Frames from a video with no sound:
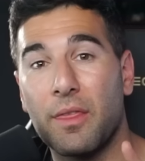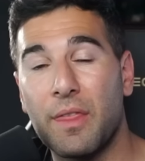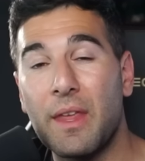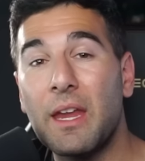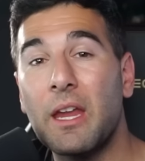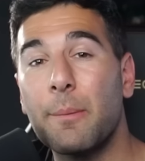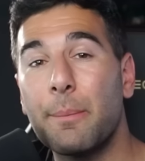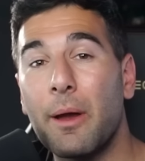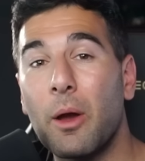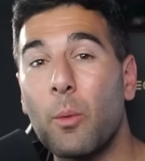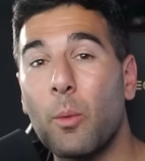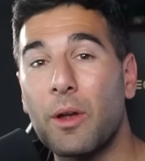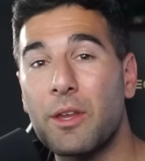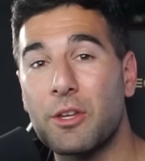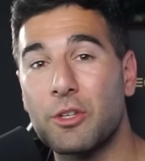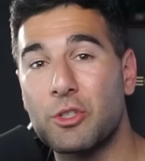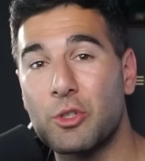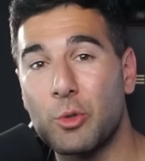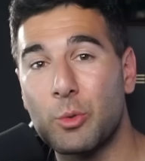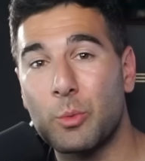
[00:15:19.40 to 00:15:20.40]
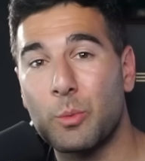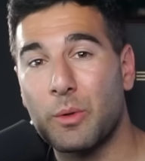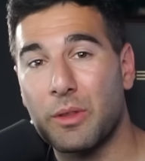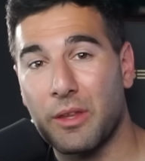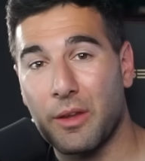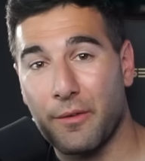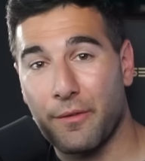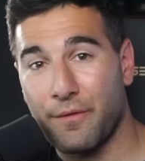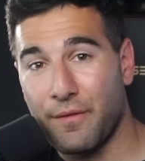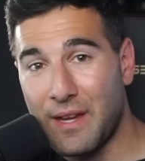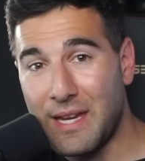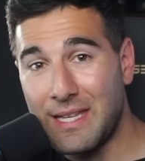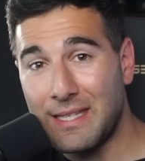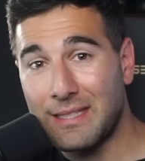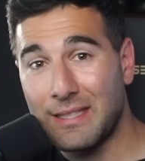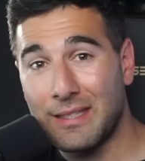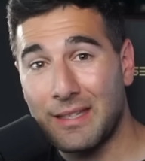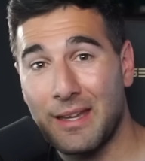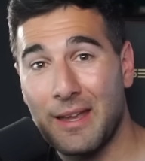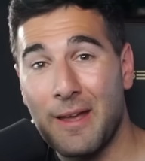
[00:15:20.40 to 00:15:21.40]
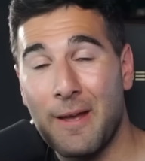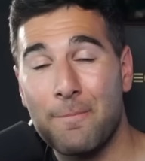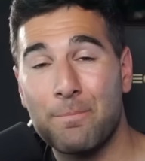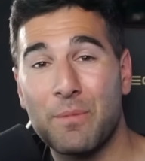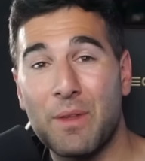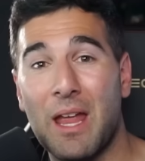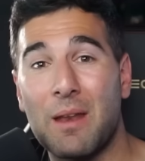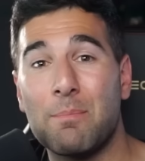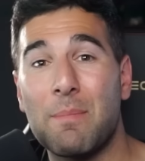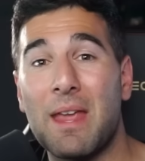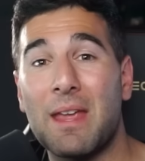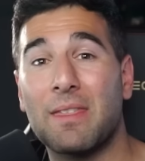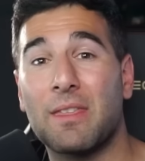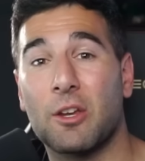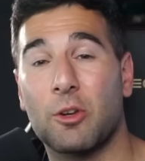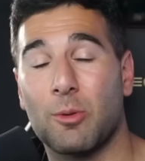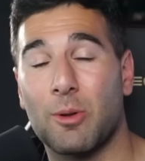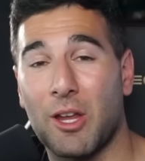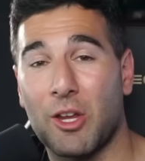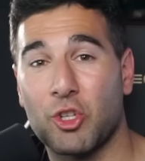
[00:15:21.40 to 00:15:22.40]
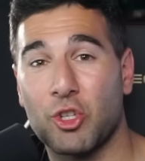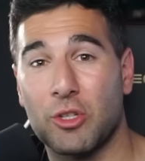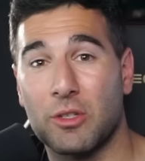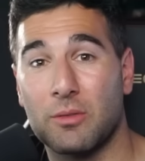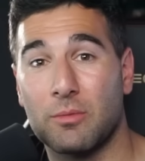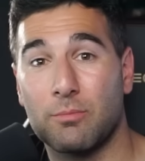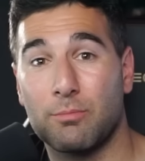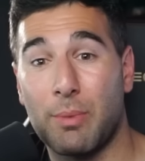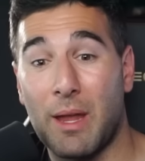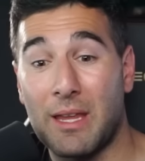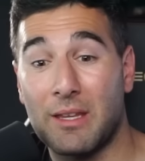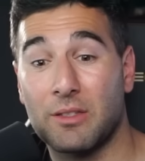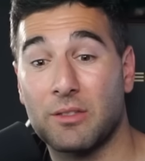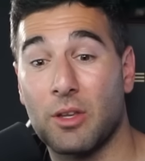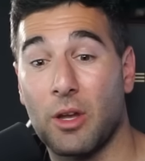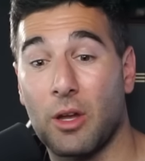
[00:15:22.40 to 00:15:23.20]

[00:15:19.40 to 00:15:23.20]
think about what you're doing with your feet and make the correction based